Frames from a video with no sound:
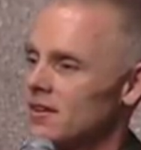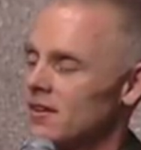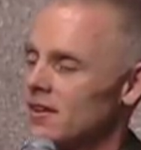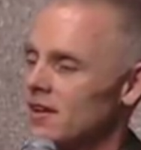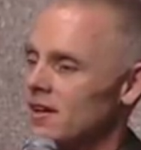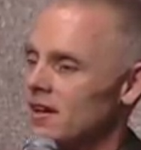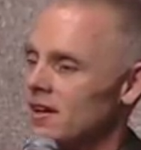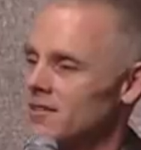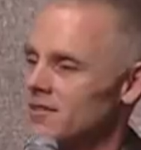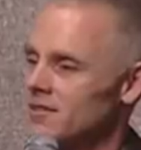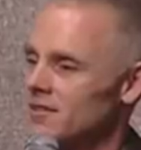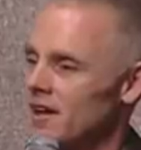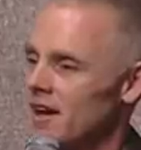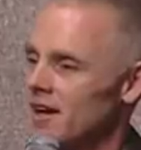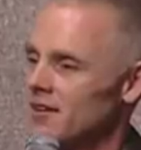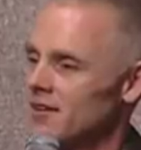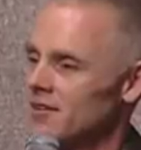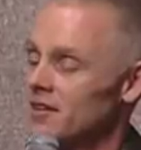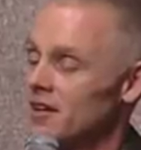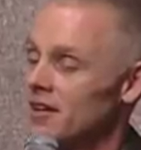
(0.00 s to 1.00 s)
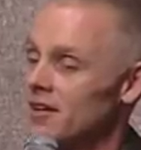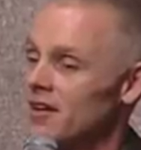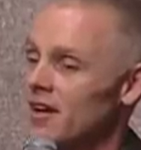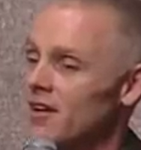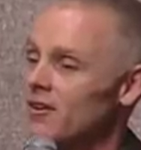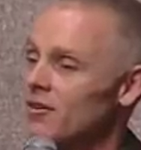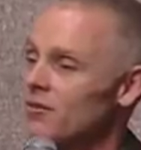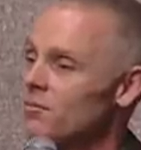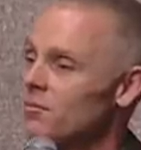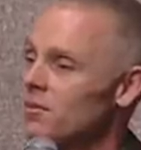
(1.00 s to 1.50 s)
and silence. And
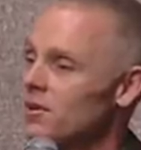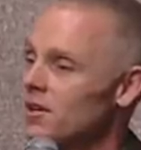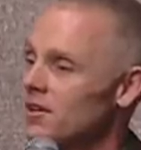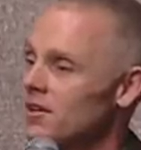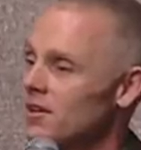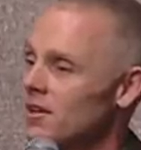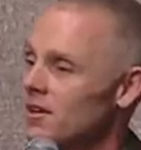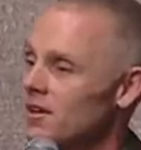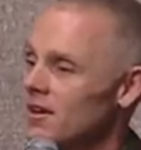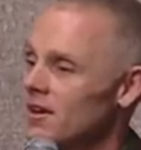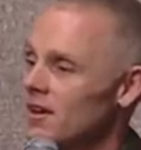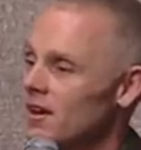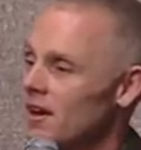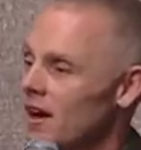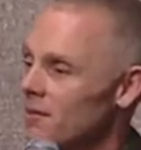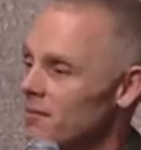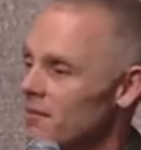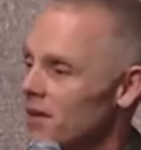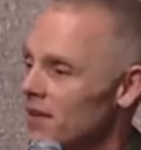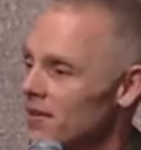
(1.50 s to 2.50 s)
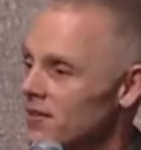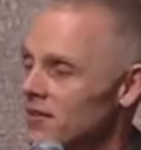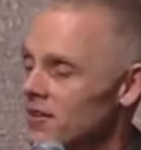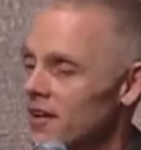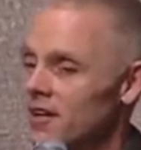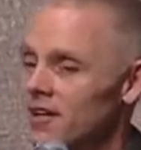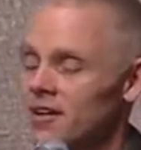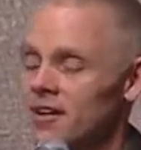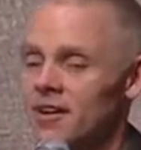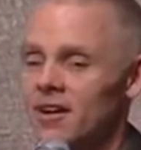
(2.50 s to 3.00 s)
I'm not
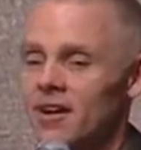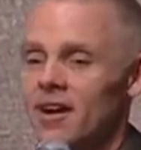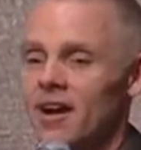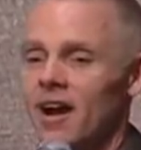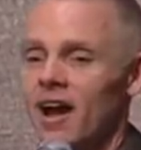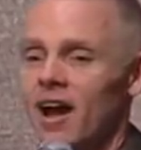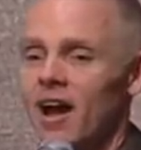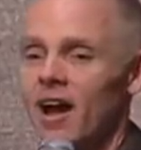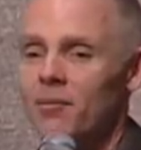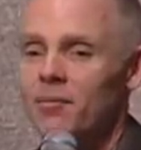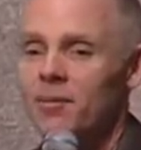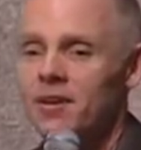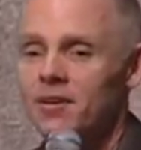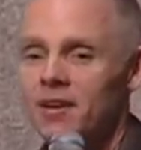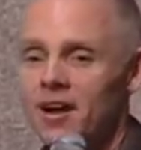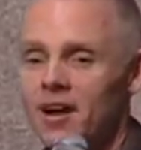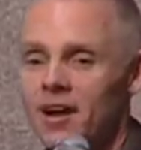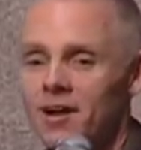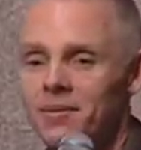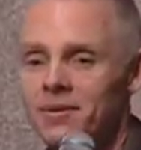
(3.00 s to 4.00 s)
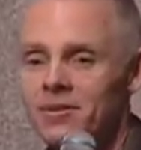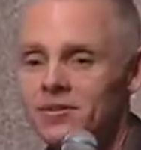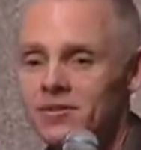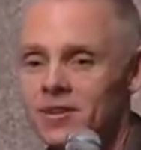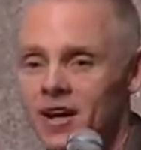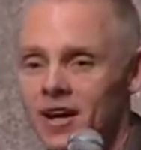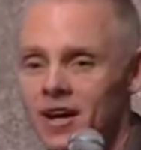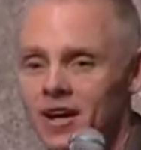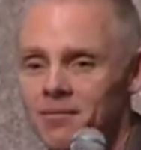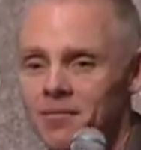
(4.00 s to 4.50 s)
saying how much
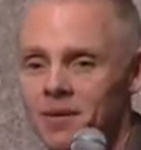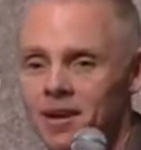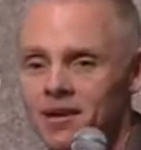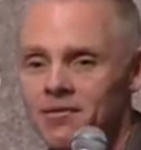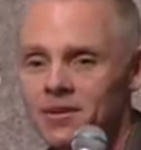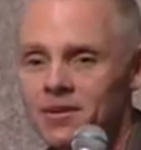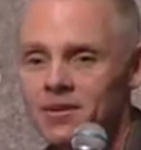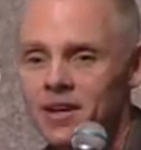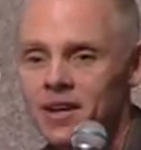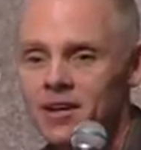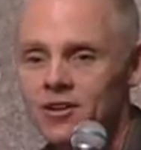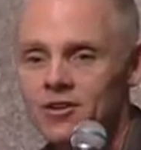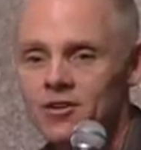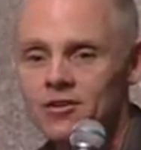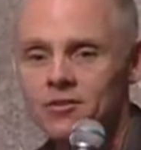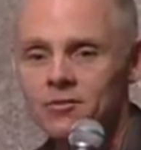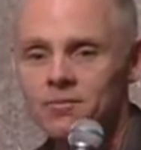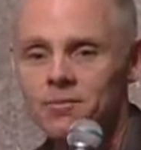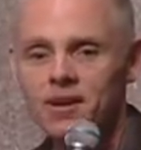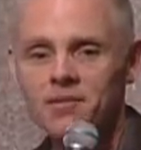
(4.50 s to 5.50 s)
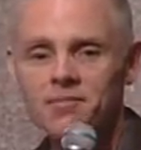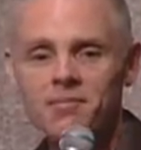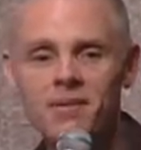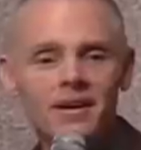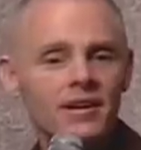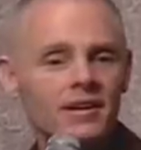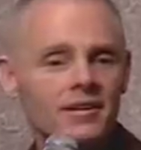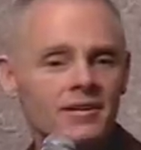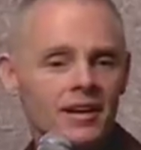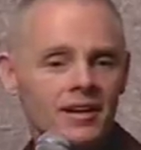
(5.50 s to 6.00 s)
time every day do you spend
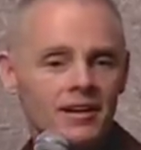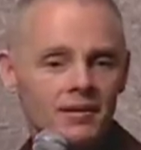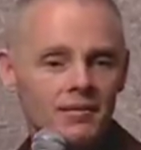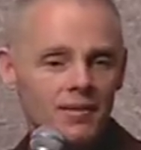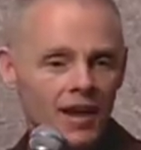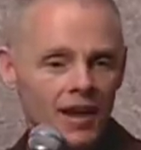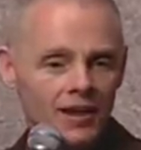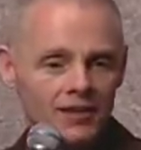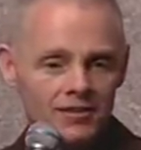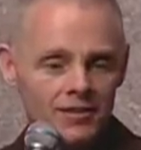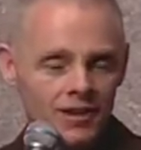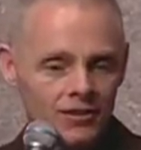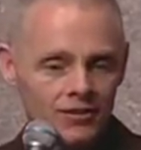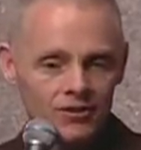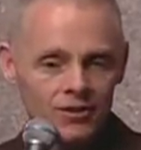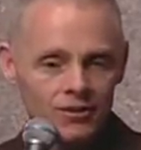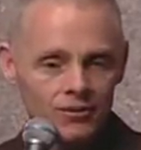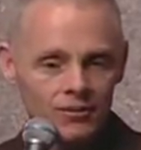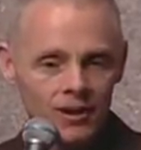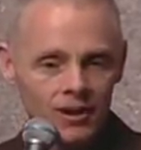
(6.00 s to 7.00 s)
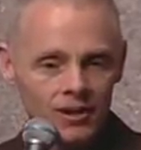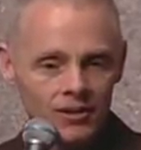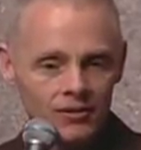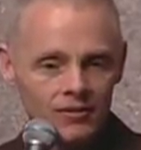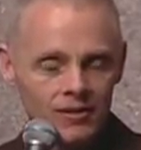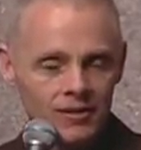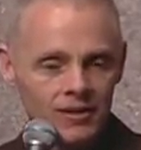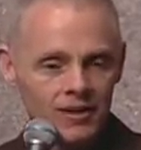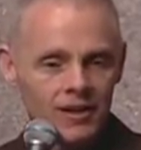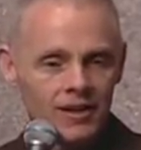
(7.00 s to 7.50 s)
meditating. That's not so
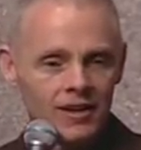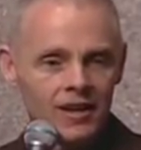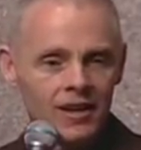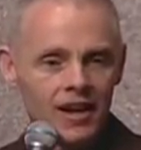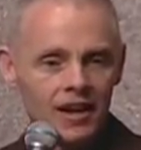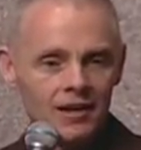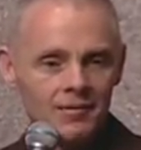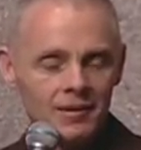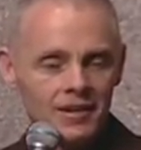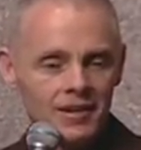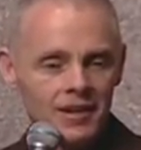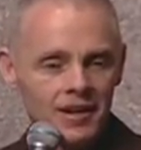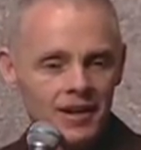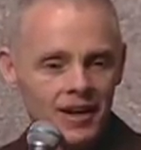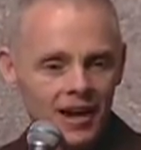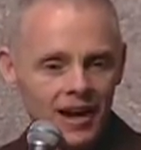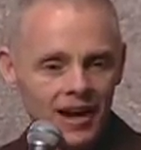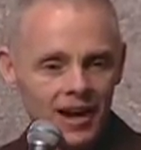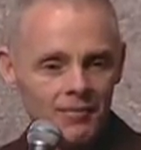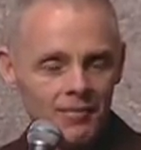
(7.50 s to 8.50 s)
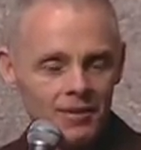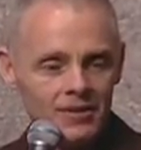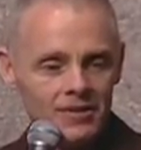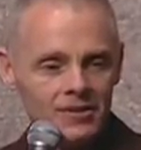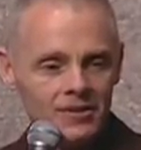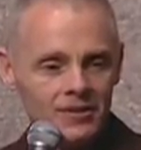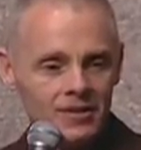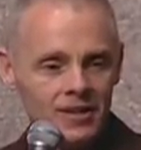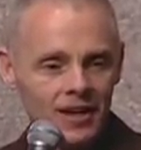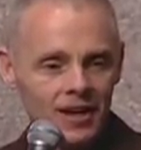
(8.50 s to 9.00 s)
relevant. I mean, how
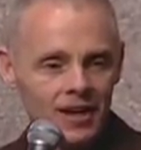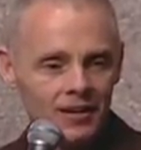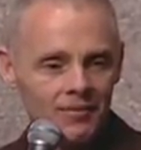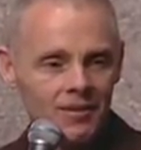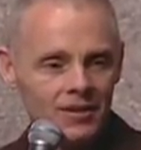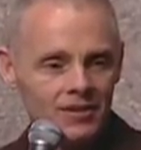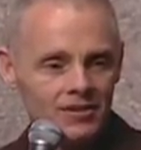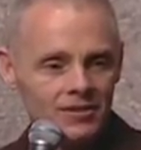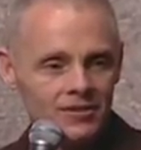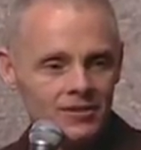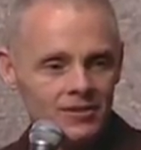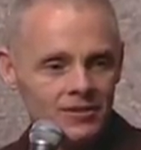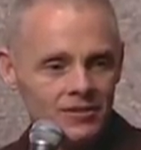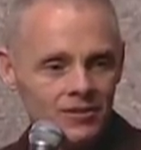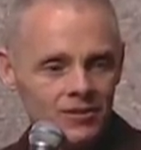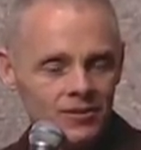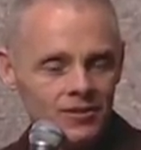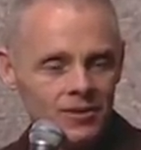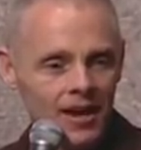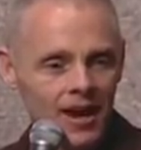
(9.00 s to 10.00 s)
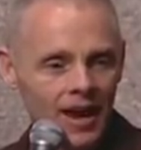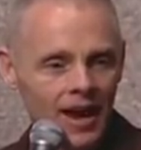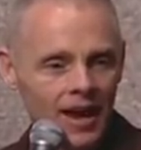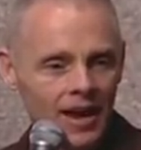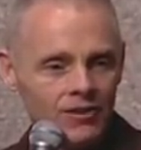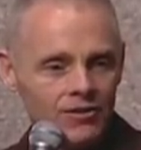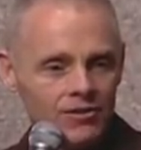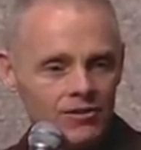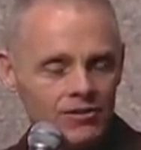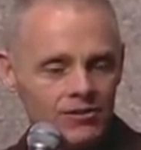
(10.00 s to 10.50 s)
much do we
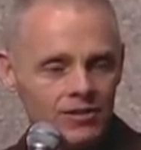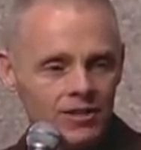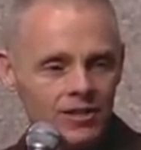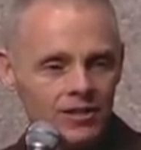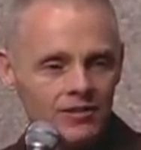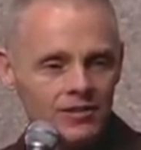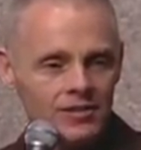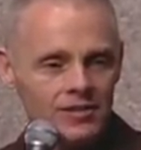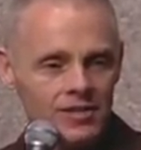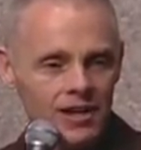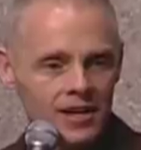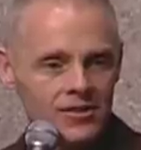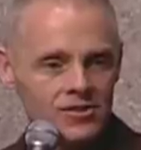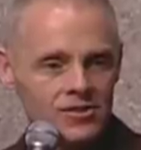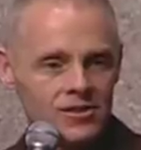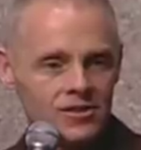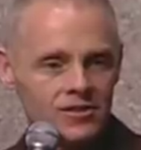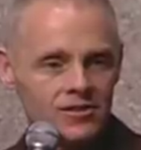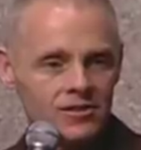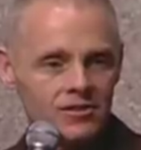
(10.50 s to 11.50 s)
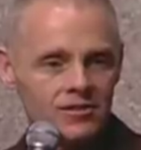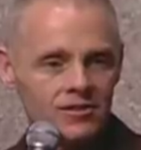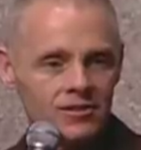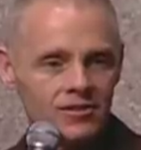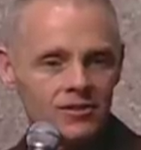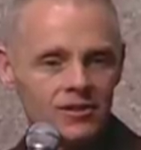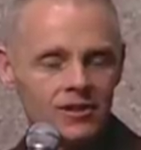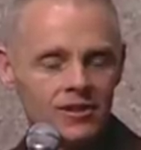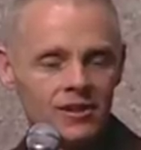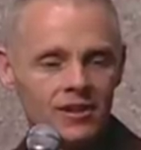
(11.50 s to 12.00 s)
actually give attention
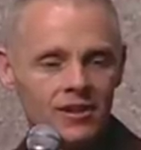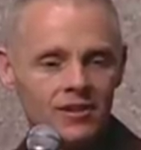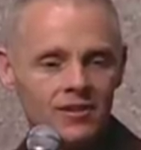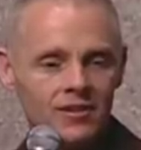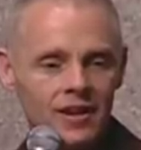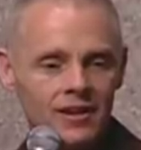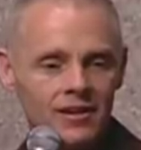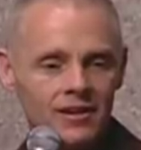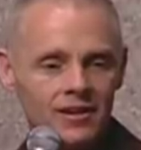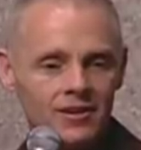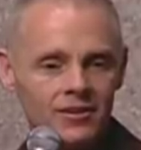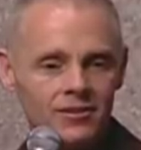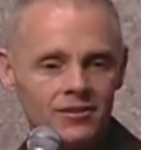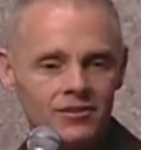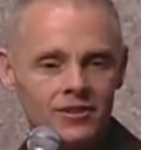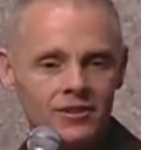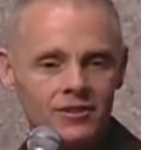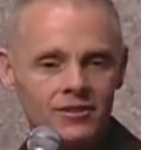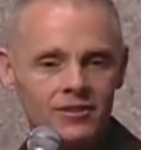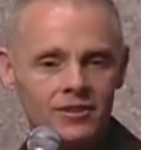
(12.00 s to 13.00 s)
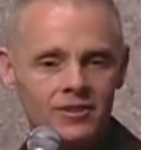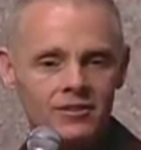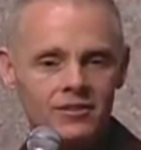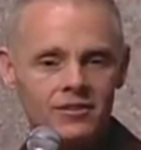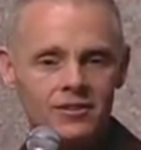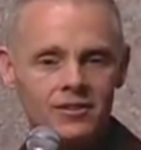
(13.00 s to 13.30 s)
to that inner stillness?